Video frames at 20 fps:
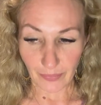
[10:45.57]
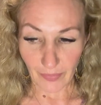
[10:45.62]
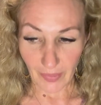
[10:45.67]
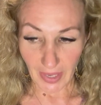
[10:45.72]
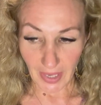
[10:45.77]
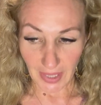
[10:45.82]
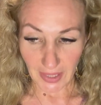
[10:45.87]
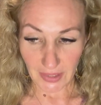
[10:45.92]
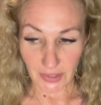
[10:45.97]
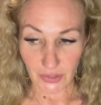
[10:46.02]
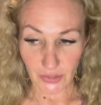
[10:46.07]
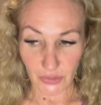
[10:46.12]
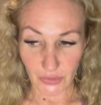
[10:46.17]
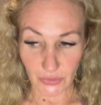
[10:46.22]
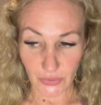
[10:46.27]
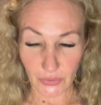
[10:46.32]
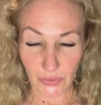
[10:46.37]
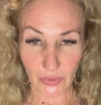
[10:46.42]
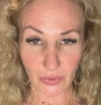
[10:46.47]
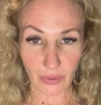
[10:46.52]
And
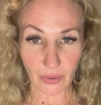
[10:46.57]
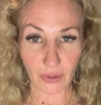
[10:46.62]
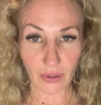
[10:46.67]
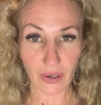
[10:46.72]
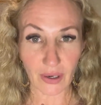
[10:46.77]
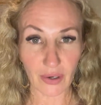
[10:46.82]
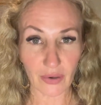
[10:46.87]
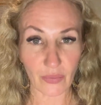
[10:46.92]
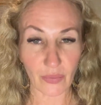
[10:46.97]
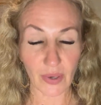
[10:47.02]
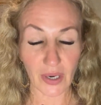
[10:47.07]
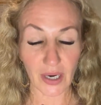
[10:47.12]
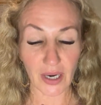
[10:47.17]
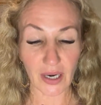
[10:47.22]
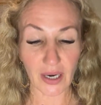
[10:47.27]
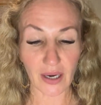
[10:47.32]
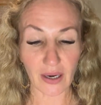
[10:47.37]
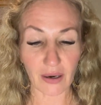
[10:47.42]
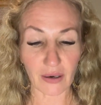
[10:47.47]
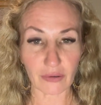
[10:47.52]
you are
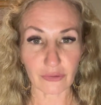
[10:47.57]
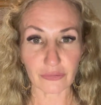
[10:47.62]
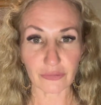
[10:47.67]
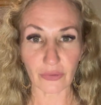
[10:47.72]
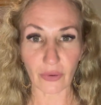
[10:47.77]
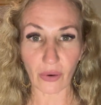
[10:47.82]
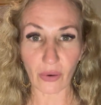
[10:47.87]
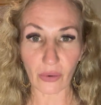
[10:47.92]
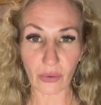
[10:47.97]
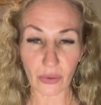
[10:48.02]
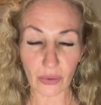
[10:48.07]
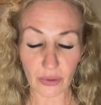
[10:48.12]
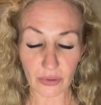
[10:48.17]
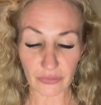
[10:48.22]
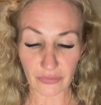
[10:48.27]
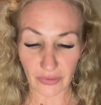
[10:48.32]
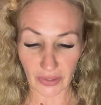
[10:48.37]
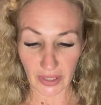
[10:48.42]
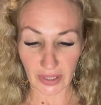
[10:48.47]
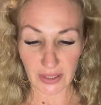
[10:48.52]
aware of all
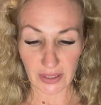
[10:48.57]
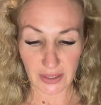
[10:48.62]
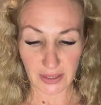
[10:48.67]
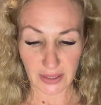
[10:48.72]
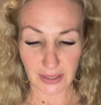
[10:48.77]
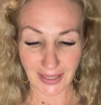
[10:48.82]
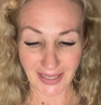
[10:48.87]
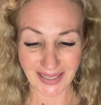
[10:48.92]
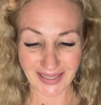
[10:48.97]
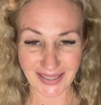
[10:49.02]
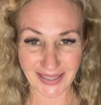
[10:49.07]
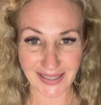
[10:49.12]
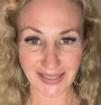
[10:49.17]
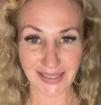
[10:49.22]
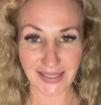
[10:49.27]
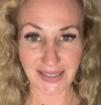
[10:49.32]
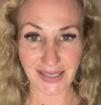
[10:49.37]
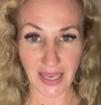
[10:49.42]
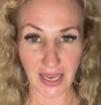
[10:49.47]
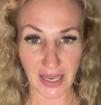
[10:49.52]
of it at the
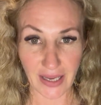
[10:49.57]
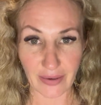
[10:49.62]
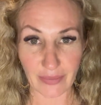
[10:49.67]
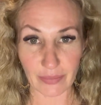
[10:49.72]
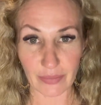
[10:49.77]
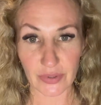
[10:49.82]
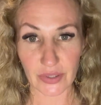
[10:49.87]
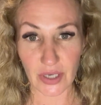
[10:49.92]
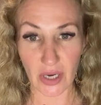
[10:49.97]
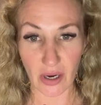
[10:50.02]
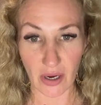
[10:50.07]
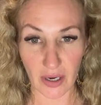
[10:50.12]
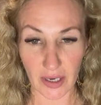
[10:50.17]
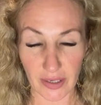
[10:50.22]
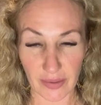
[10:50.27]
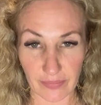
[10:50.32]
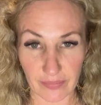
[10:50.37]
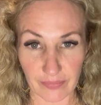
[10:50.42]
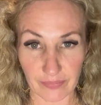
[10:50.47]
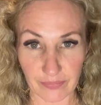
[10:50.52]
same
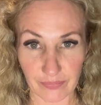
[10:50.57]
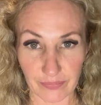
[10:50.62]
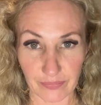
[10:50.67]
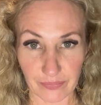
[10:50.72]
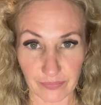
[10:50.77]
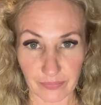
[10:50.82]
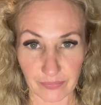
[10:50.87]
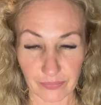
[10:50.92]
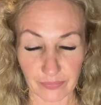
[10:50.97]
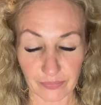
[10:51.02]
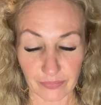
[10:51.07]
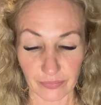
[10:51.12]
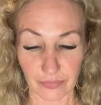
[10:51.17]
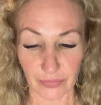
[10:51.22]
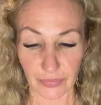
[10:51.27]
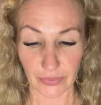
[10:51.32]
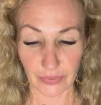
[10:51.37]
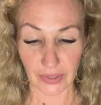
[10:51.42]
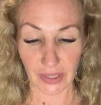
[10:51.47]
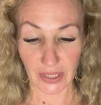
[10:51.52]
time.
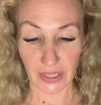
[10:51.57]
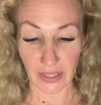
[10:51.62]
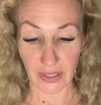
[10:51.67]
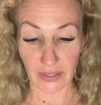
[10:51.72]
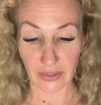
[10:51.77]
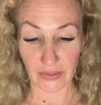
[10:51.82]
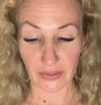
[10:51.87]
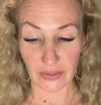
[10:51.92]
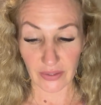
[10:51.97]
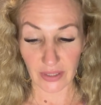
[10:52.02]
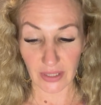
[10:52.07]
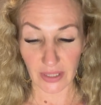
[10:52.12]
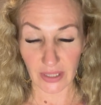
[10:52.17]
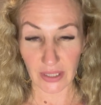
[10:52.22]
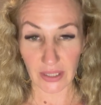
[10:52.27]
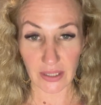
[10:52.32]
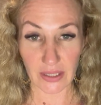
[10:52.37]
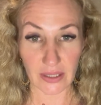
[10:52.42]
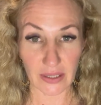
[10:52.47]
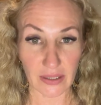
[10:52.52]
Breathe
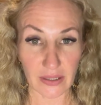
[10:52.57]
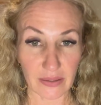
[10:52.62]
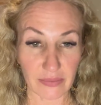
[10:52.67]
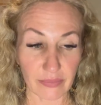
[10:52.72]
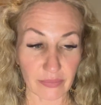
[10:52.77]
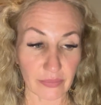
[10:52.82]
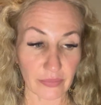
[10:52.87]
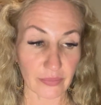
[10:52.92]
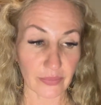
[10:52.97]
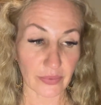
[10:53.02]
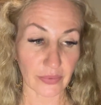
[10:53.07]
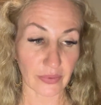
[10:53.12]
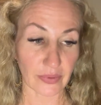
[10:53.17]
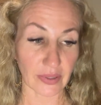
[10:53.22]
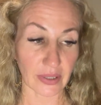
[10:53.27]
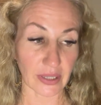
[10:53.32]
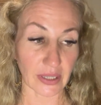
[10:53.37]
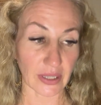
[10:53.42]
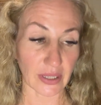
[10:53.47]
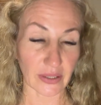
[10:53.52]
in,
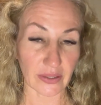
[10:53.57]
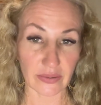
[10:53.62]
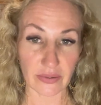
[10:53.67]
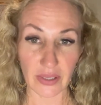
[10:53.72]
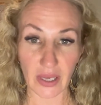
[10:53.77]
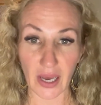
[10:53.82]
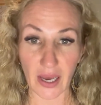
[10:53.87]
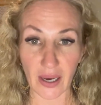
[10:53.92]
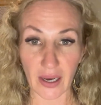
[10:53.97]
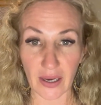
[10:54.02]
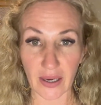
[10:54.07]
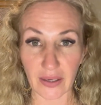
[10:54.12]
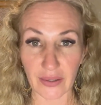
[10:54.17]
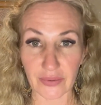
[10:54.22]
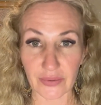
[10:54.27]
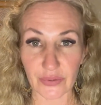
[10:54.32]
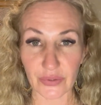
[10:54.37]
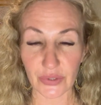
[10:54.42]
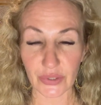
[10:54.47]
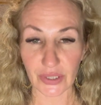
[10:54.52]
breathe
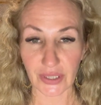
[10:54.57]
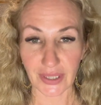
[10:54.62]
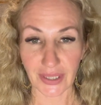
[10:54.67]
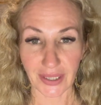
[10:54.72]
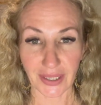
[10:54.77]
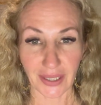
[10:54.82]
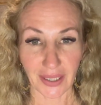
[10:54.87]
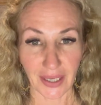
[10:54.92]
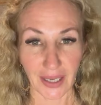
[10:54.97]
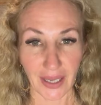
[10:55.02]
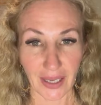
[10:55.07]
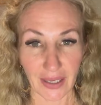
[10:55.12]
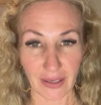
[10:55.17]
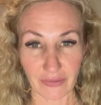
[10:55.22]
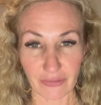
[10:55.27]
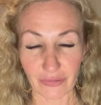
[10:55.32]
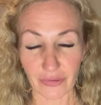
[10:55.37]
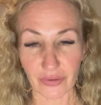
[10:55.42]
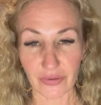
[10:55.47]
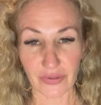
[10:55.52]
out.
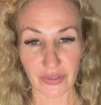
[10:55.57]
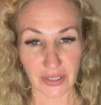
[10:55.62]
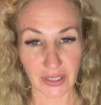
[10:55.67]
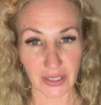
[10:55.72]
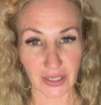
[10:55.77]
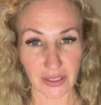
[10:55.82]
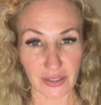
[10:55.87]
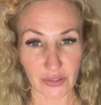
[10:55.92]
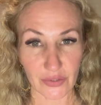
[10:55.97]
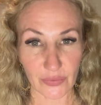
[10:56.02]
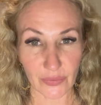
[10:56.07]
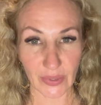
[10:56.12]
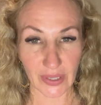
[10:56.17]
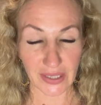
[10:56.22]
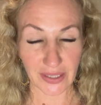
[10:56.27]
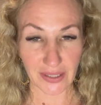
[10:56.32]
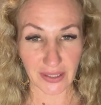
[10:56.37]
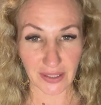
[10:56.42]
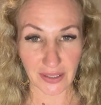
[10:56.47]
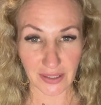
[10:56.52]
Everything is
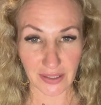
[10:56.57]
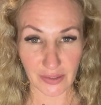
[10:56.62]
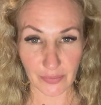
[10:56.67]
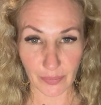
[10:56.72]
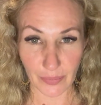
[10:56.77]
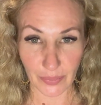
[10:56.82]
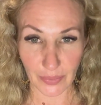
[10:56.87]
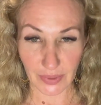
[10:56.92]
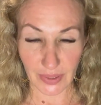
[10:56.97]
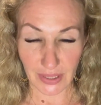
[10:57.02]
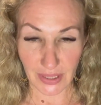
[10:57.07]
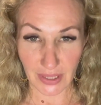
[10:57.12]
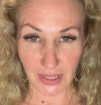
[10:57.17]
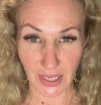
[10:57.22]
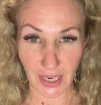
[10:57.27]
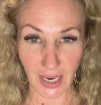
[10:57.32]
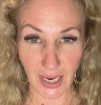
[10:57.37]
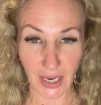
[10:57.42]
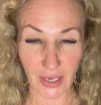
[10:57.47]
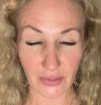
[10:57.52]
witnessed, but
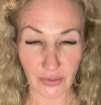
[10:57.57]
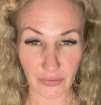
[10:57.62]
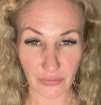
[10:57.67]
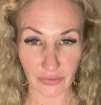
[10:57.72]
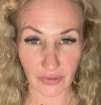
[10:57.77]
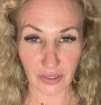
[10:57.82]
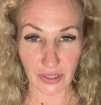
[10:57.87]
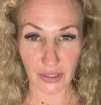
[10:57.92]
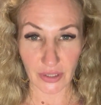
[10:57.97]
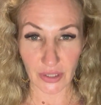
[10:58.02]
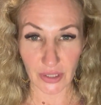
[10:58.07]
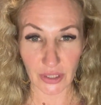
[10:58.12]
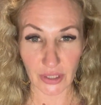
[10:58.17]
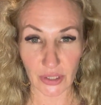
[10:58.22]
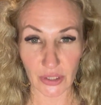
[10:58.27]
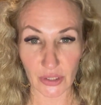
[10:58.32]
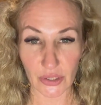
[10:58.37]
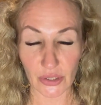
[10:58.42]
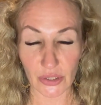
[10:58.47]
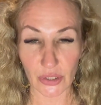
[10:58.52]
none of it
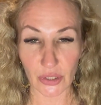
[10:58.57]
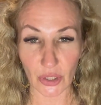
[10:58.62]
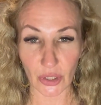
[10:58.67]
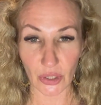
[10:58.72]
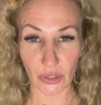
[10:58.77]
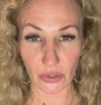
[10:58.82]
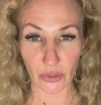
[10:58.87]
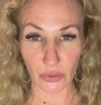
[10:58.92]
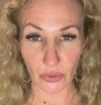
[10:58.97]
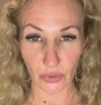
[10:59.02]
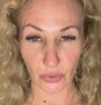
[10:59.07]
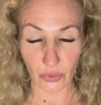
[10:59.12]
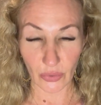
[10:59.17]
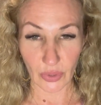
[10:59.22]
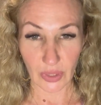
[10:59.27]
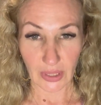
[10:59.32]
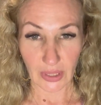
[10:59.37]
is you.